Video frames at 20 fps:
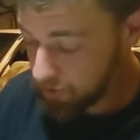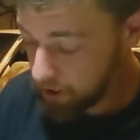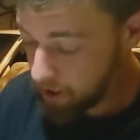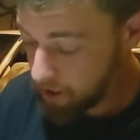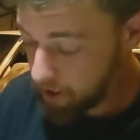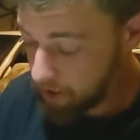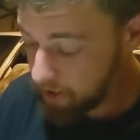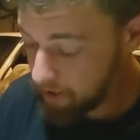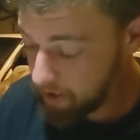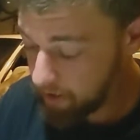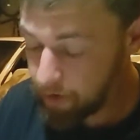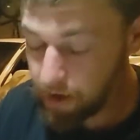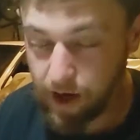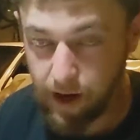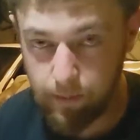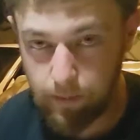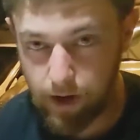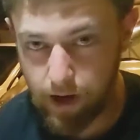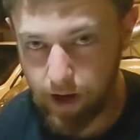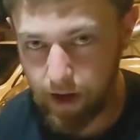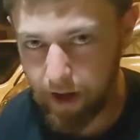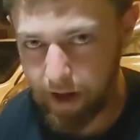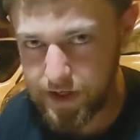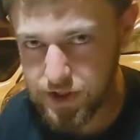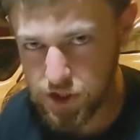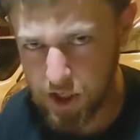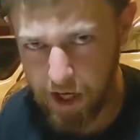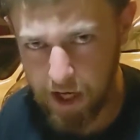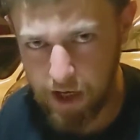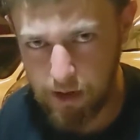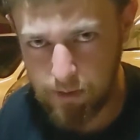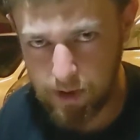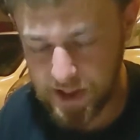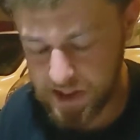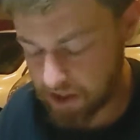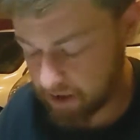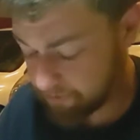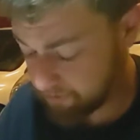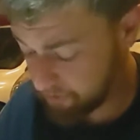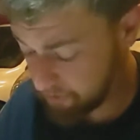rod now that I educated
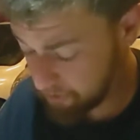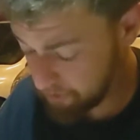myself a